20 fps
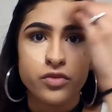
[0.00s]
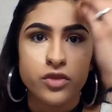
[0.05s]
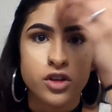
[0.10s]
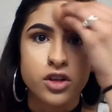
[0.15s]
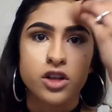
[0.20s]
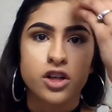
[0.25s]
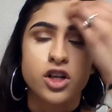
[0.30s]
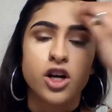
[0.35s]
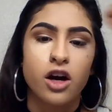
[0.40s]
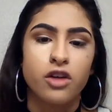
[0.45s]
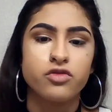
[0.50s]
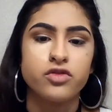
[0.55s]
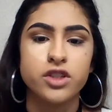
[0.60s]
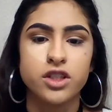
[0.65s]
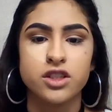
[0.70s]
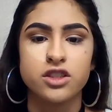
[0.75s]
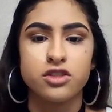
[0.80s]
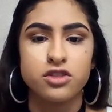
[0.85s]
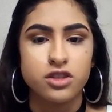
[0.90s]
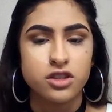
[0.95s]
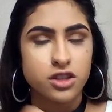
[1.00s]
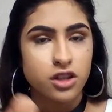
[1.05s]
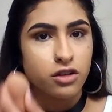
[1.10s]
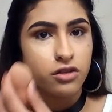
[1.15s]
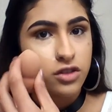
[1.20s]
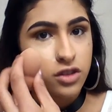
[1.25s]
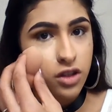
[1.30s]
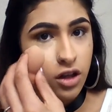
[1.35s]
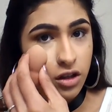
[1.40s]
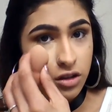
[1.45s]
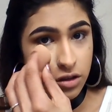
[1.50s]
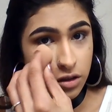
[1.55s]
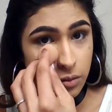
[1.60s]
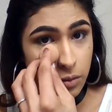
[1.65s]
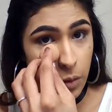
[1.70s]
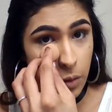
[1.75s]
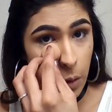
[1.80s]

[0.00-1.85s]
Her confidence in herself is awesome.